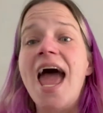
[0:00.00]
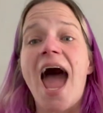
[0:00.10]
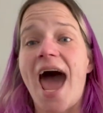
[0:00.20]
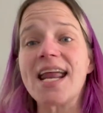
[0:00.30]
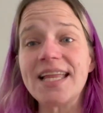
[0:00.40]

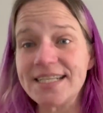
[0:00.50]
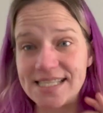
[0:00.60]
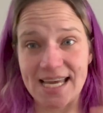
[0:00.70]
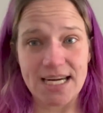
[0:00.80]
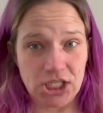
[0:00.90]
Adelaide
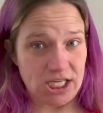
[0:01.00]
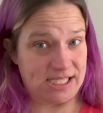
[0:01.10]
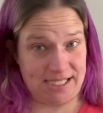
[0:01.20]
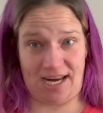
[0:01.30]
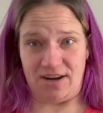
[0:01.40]
decided she's
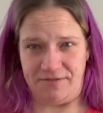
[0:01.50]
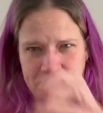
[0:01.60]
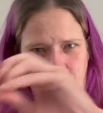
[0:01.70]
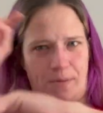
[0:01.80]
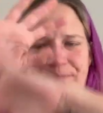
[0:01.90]
scared of
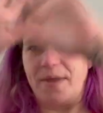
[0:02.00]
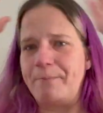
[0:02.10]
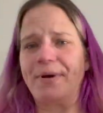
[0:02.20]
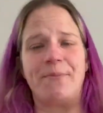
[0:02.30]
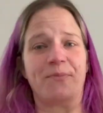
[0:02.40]
Azul.
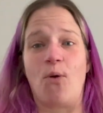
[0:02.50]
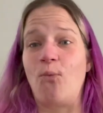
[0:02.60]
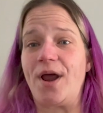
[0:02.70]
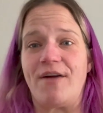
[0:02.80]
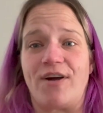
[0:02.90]
But
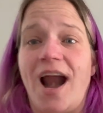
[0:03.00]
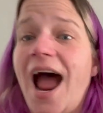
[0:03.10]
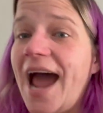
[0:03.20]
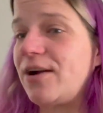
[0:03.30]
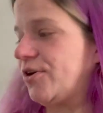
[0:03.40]
whatever,
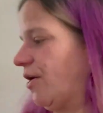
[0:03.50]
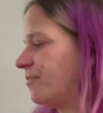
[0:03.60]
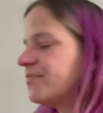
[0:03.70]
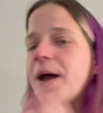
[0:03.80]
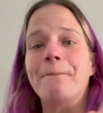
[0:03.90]
I don't know.
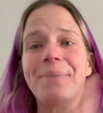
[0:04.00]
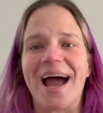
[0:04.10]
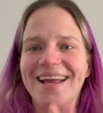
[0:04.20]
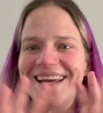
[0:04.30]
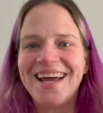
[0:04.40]
But
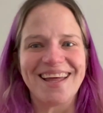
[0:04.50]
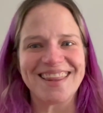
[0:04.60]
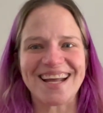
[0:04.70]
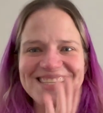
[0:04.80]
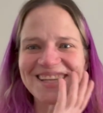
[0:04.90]

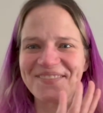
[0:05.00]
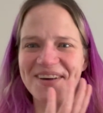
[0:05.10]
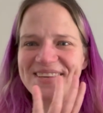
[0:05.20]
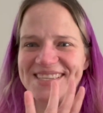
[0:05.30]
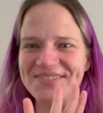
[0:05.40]
that's not the
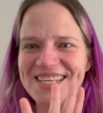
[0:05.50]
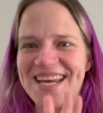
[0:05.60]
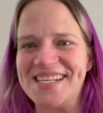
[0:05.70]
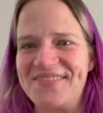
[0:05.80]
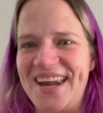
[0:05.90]
purpose of
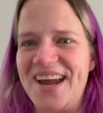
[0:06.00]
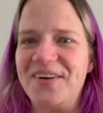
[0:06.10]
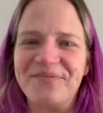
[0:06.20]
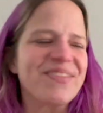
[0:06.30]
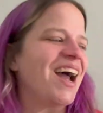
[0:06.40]
today's video.
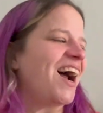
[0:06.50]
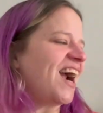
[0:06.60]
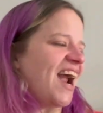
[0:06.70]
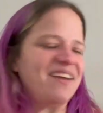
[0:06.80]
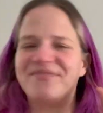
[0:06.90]
All
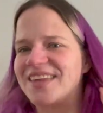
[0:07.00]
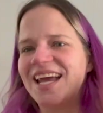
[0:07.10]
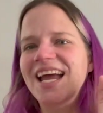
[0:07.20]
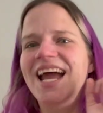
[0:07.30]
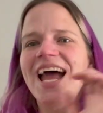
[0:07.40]
right.
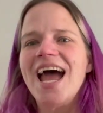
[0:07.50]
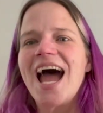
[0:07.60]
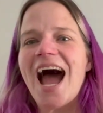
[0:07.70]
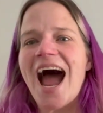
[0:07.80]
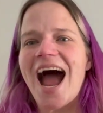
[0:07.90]

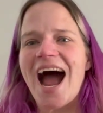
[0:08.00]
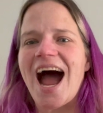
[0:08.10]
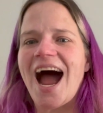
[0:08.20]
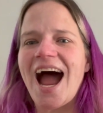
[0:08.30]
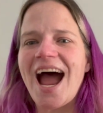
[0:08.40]

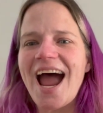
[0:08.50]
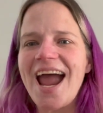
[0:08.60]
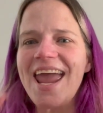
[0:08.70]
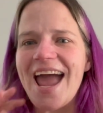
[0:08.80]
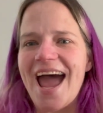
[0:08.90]

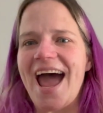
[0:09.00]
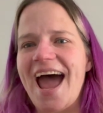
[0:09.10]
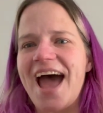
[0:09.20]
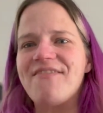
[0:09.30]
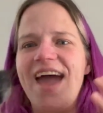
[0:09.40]
I
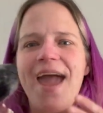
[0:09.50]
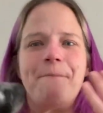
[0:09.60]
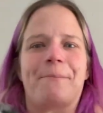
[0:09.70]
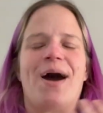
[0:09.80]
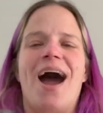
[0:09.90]
have a
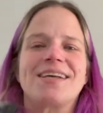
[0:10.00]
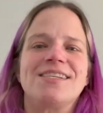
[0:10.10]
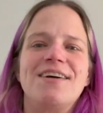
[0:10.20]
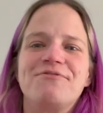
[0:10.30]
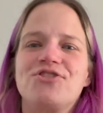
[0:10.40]
box
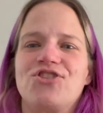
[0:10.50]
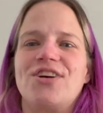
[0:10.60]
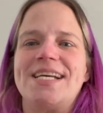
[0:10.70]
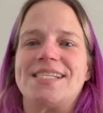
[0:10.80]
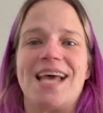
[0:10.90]
of
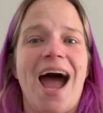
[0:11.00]
treats.